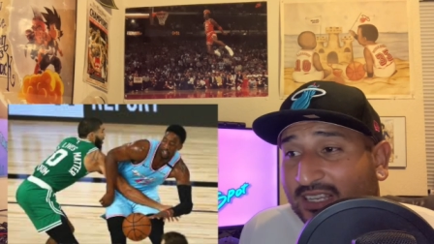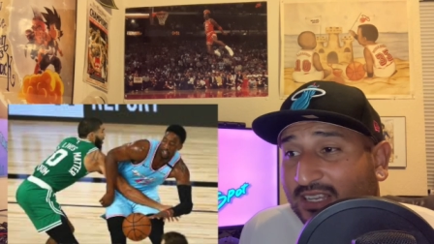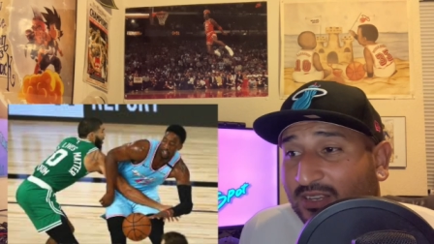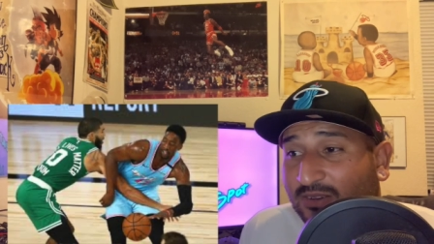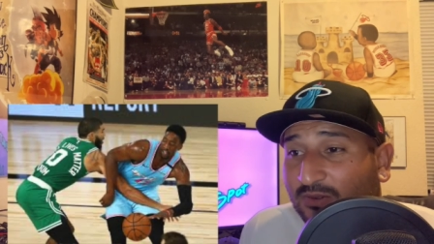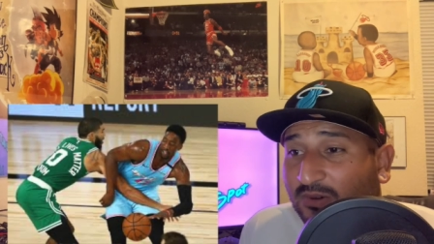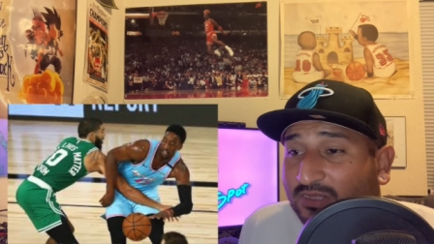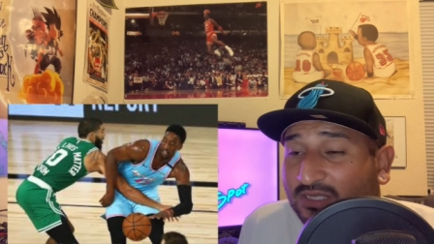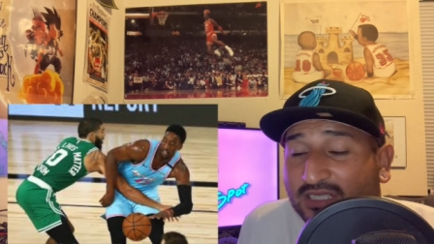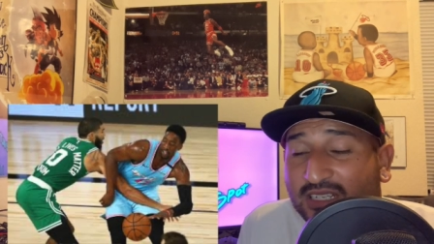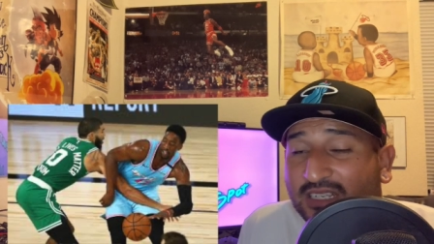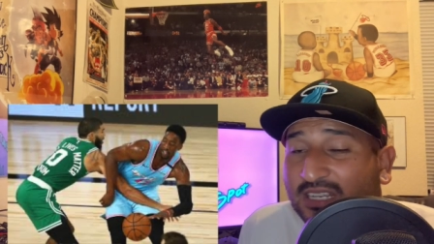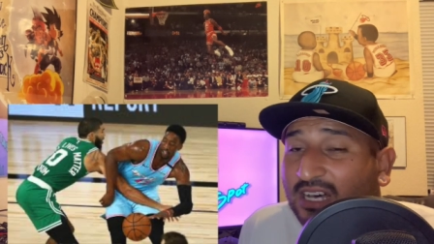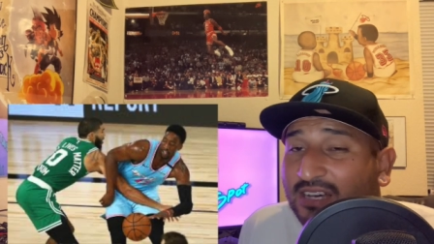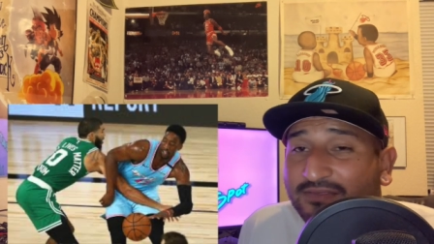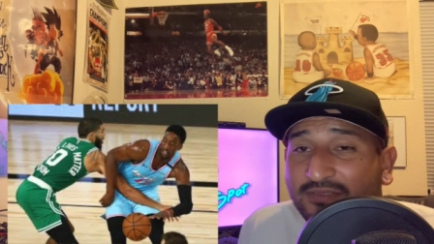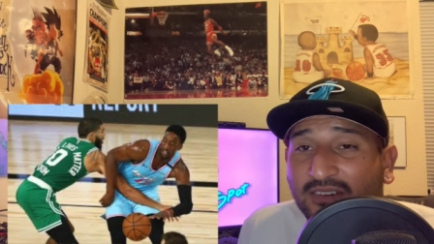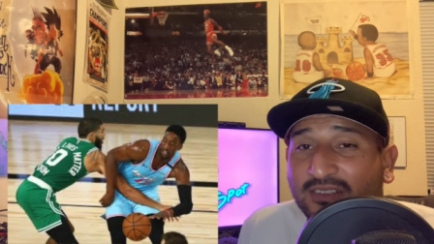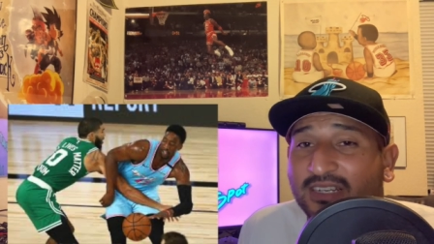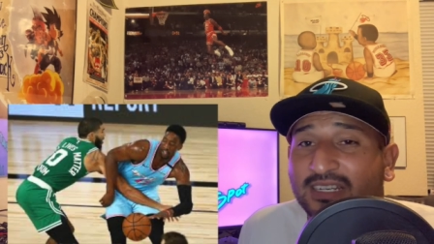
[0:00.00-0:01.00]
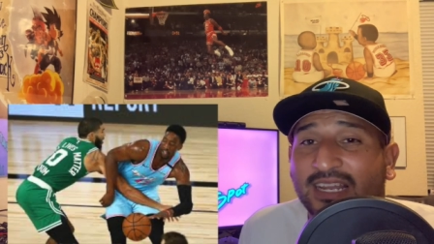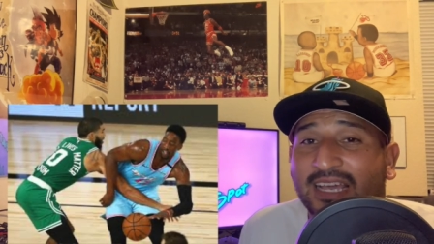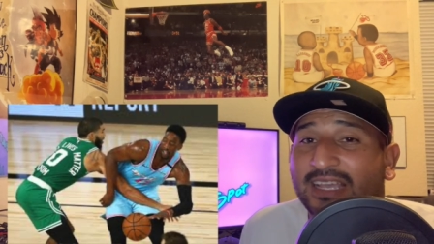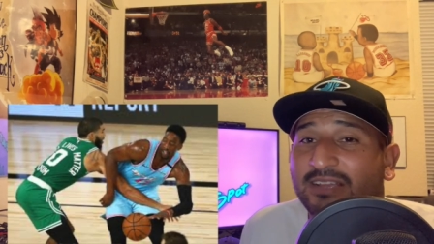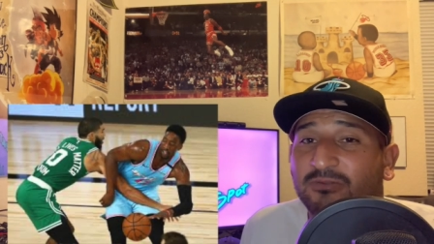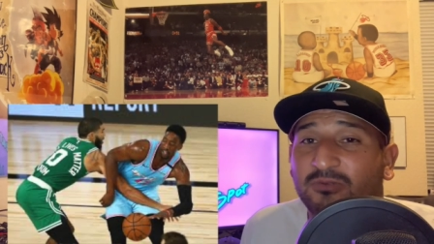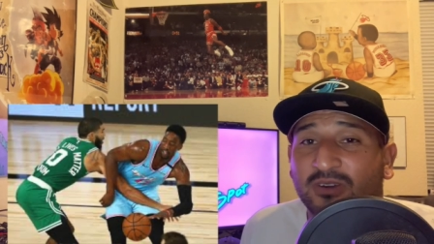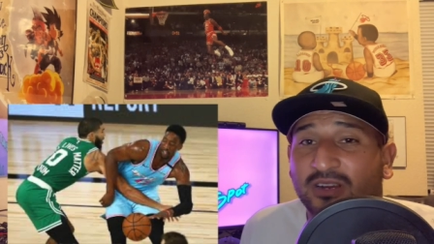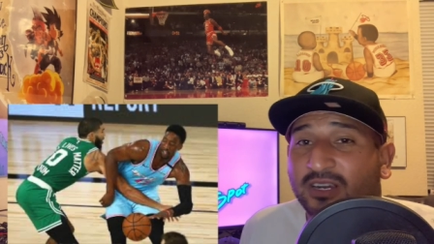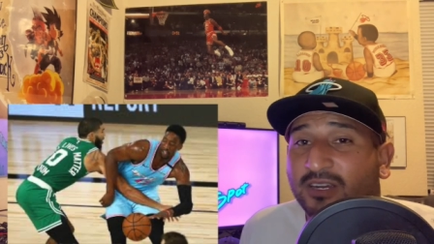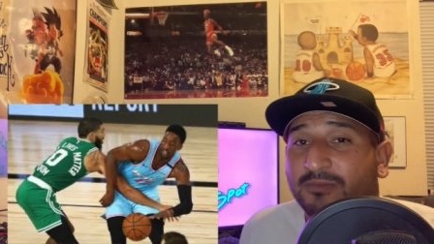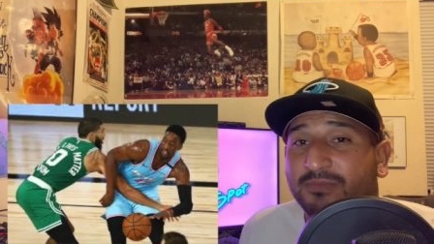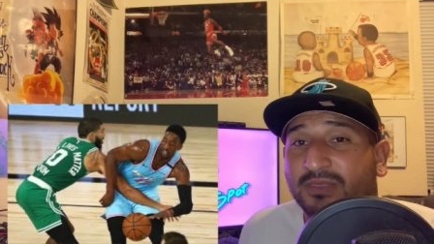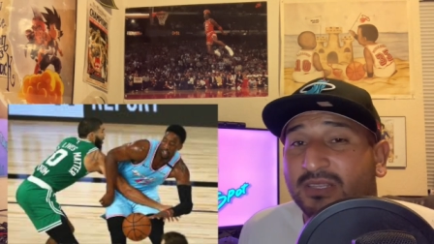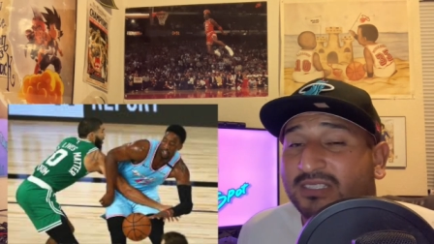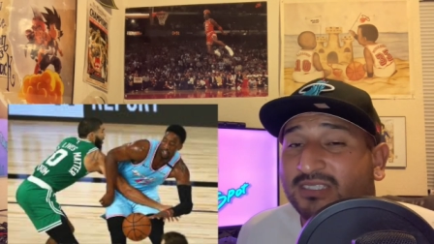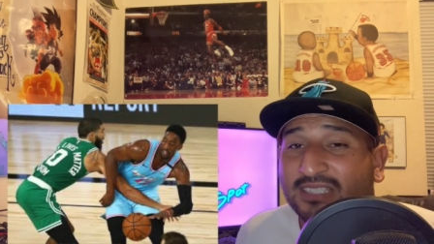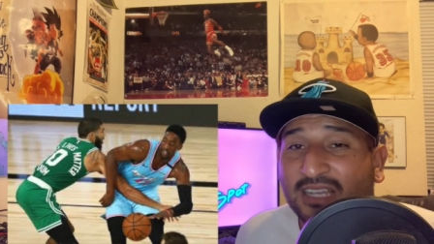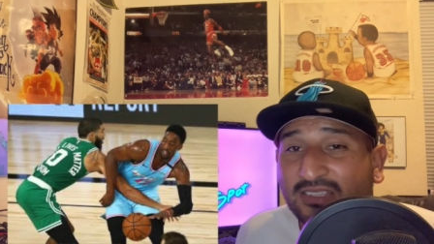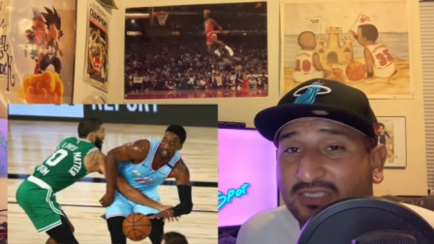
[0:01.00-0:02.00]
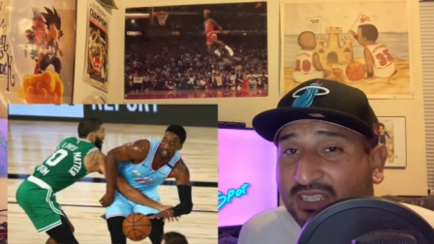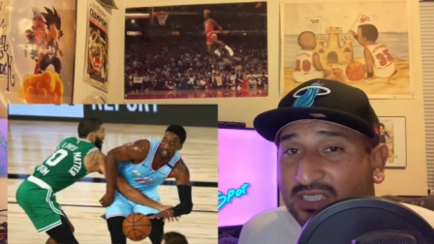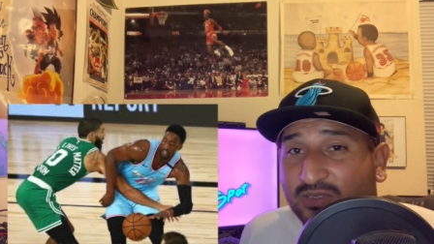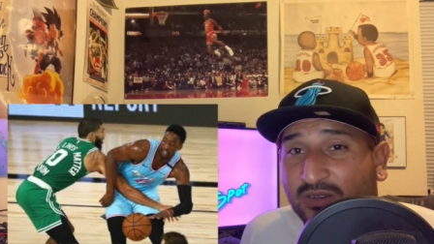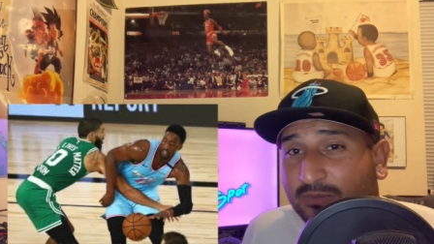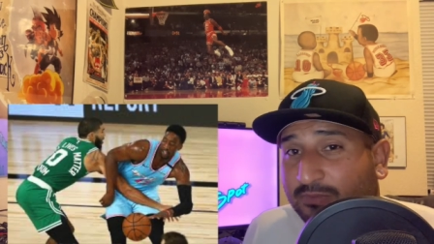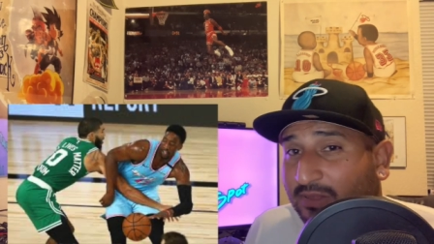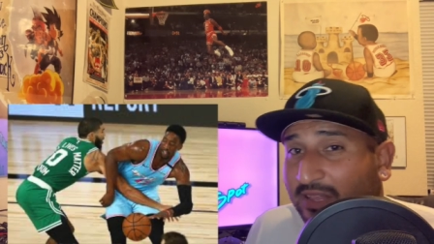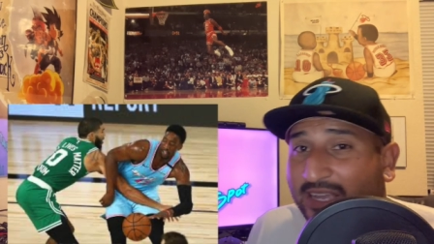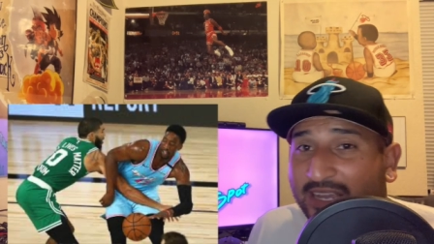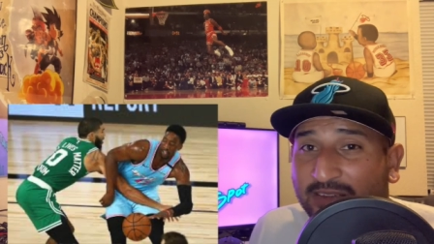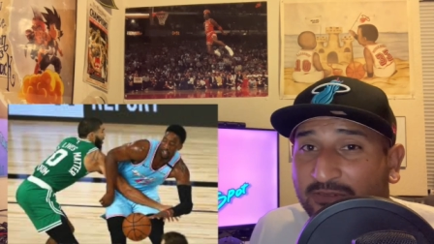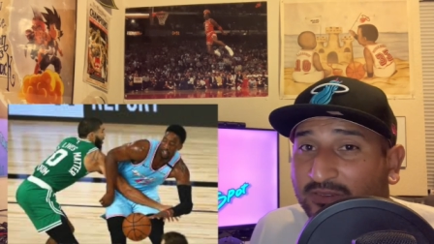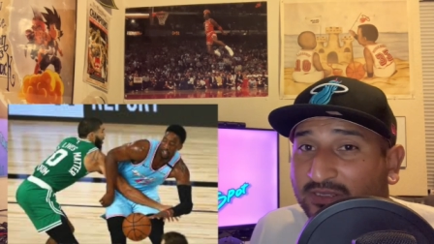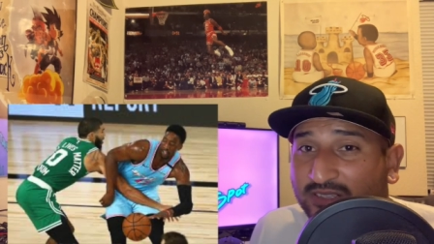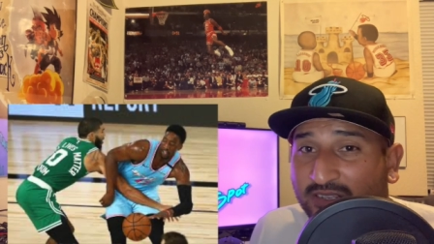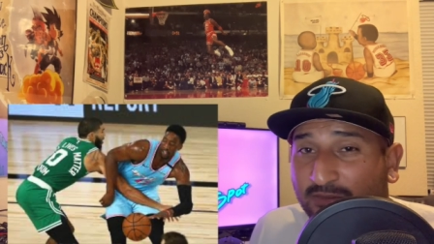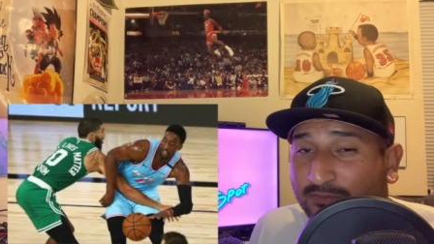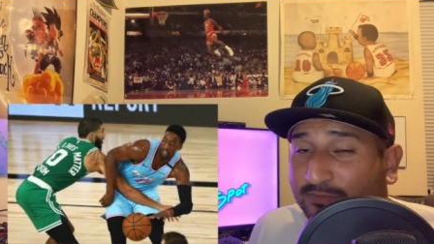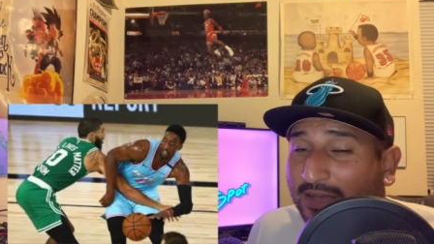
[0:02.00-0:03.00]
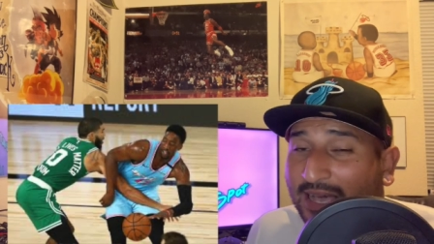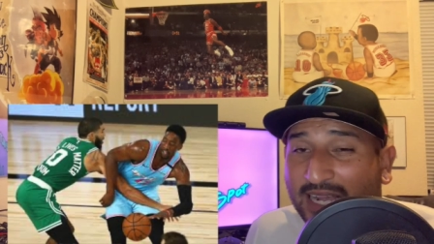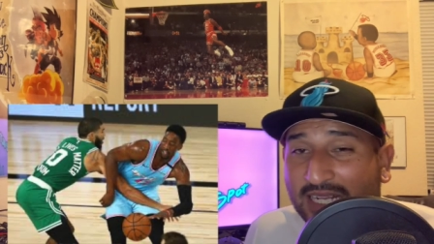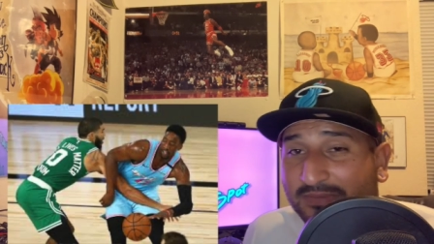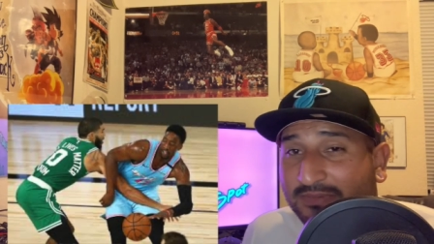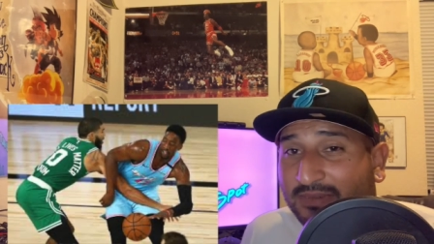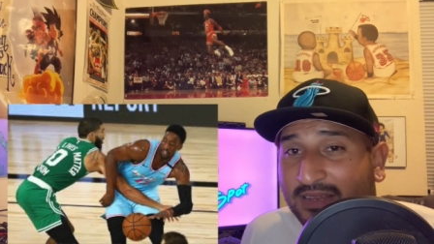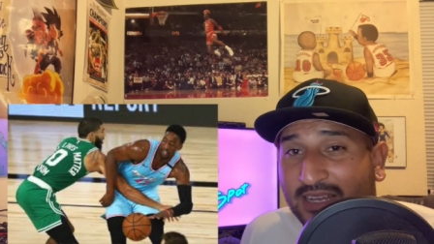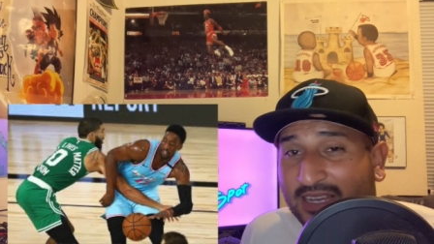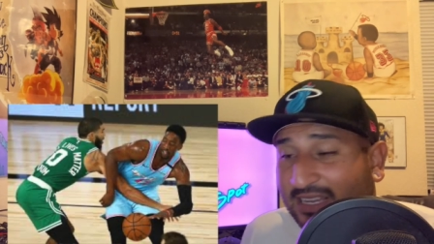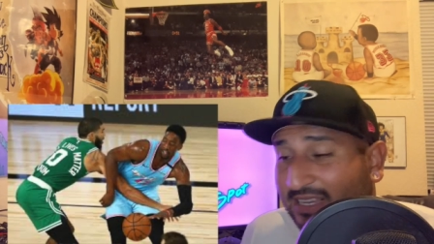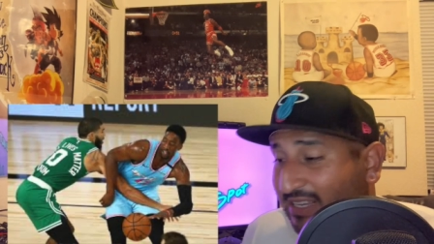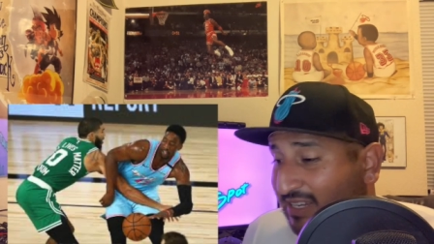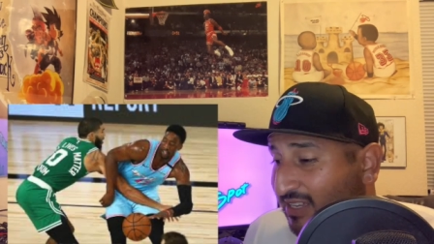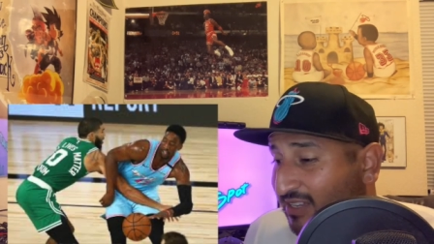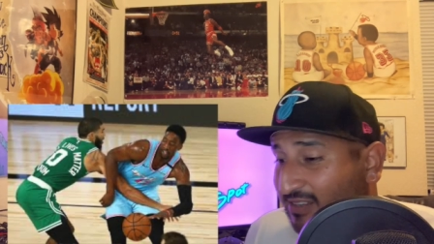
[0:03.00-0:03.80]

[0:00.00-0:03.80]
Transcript: wasn't enough on a night where the Celtics were playing with their backs behind,